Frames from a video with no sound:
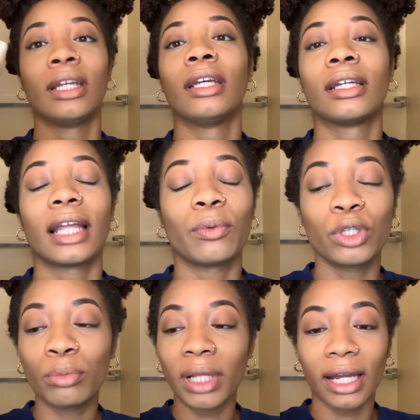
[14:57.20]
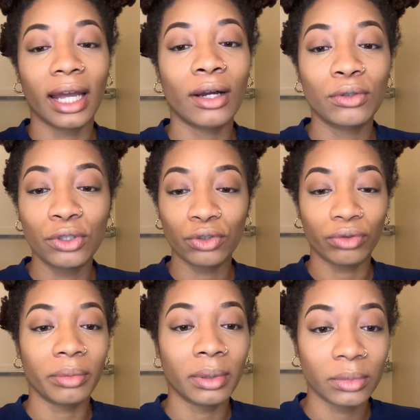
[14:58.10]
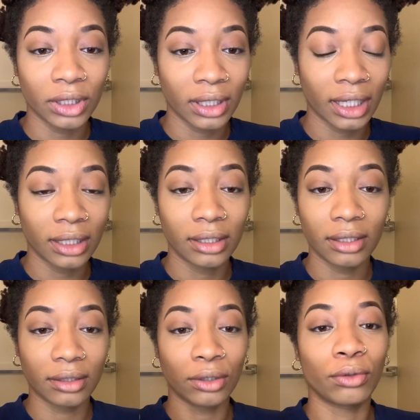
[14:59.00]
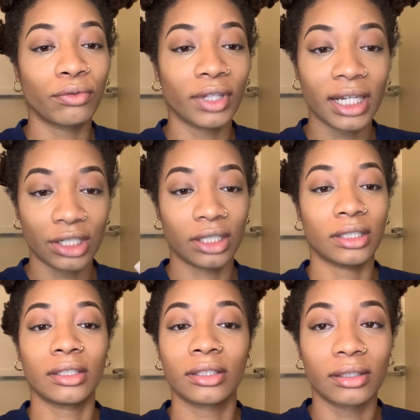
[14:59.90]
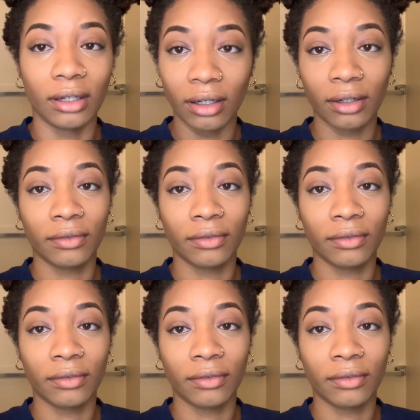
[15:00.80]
Like you black out, you just remember like little flashes of the